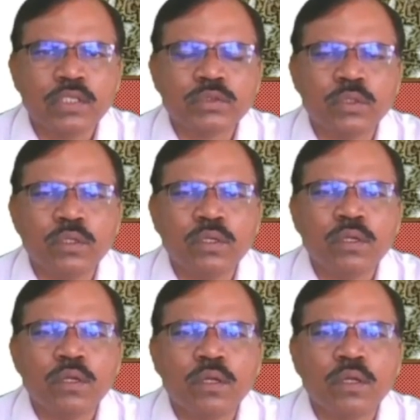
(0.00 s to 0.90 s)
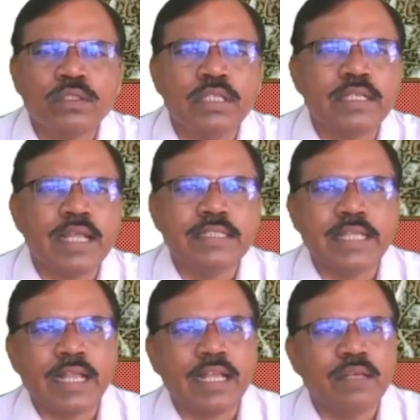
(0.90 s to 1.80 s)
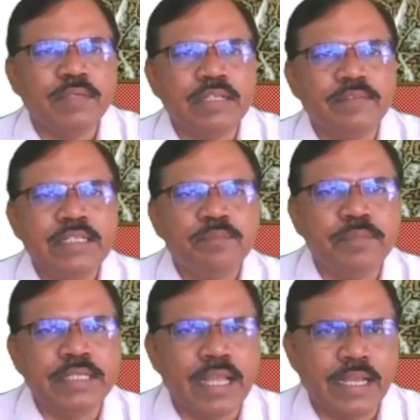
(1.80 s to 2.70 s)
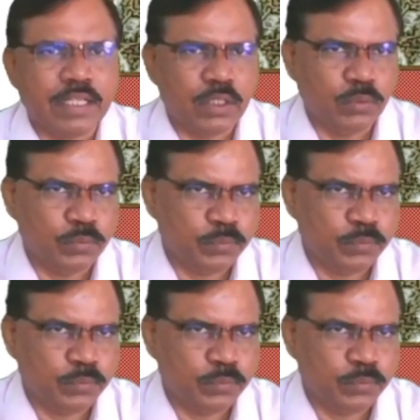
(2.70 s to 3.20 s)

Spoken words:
So theta is angle between P and Q.